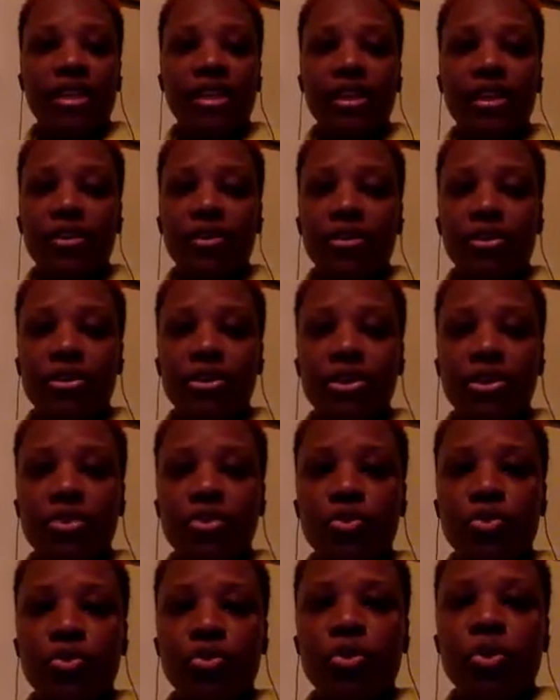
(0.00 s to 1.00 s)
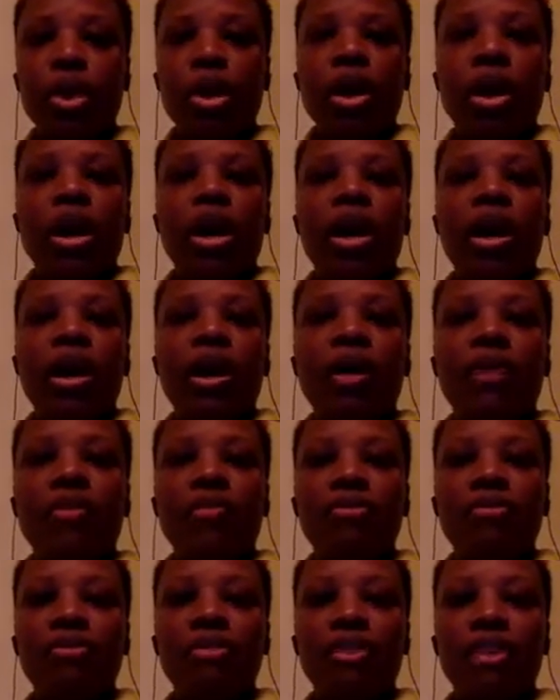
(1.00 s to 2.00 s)
heroes who are
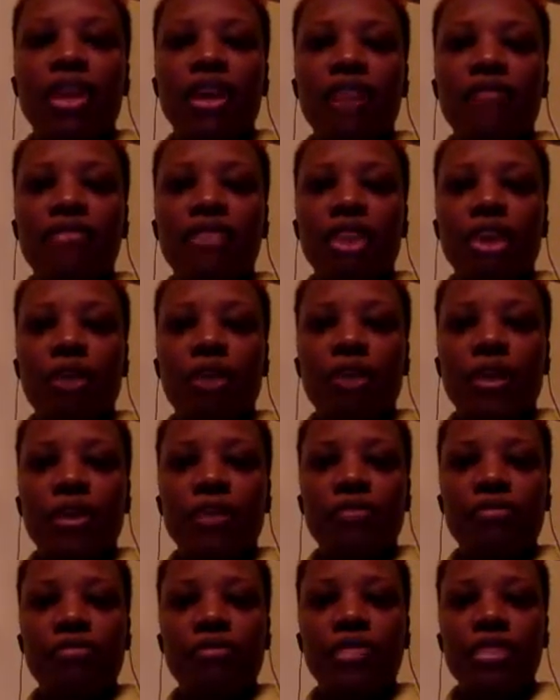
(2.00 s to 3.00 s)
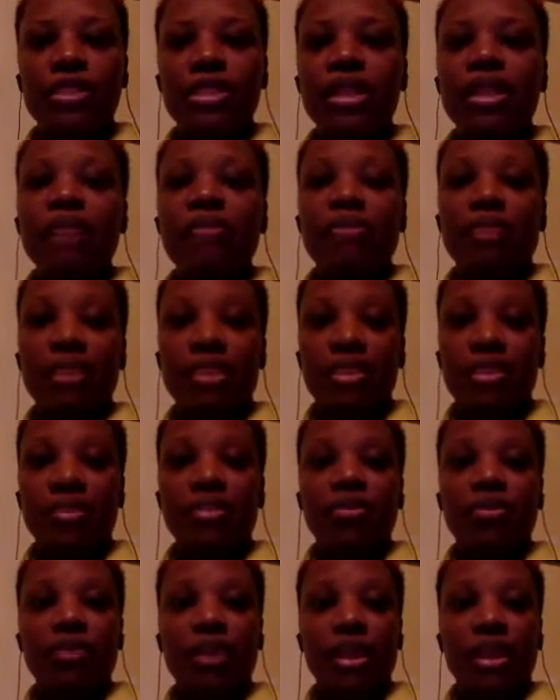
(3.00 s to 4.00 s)
have not been celebrated the
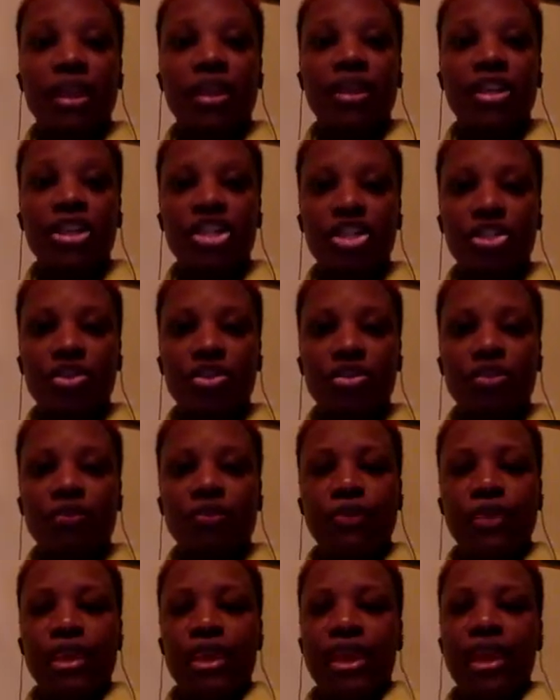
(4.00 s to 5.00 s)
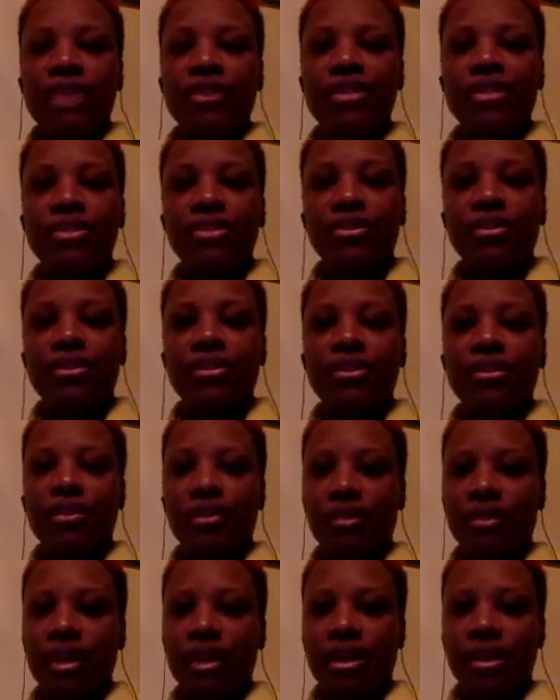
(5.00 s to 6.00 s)
way that they should. And so, Laura,
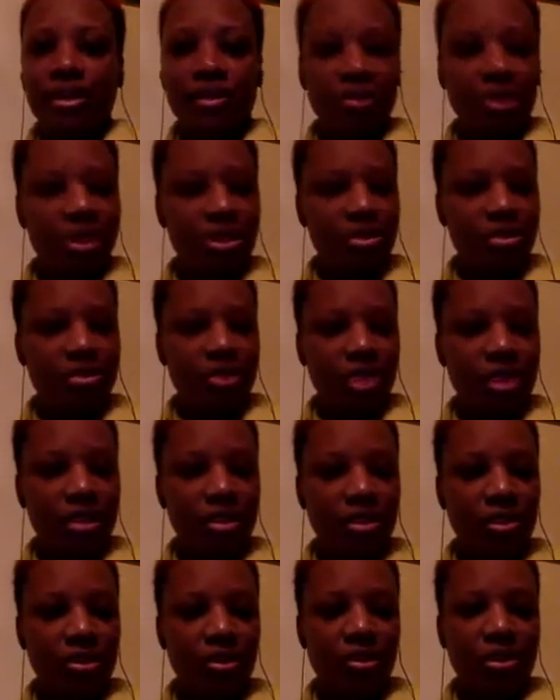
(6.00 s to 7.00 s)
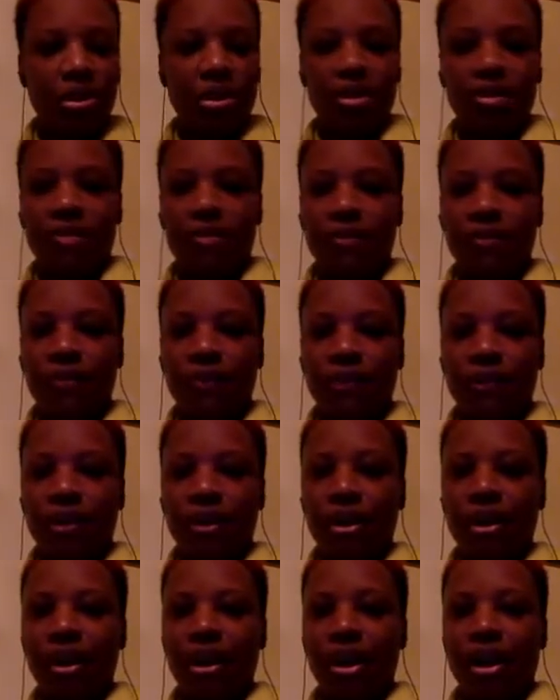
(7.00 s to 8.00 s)
I commend you right now
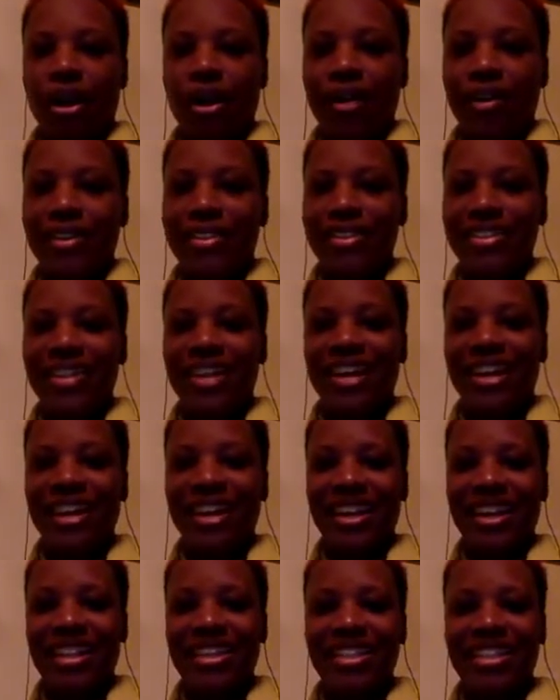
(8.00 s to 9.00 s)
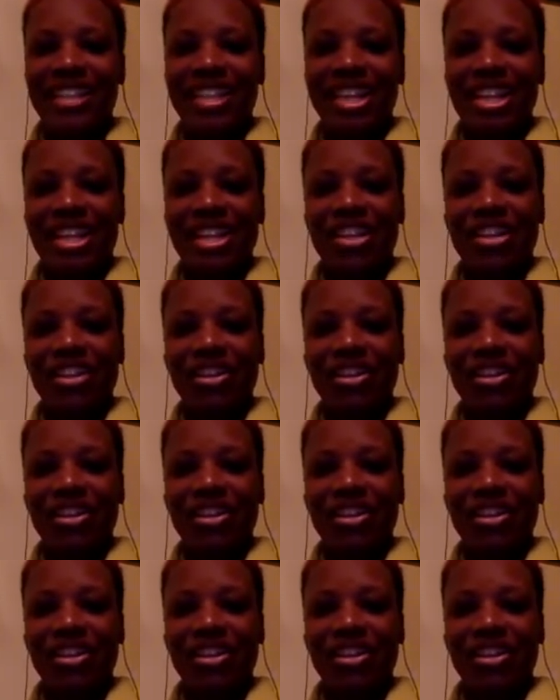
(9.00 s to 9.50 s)
for just highlighting,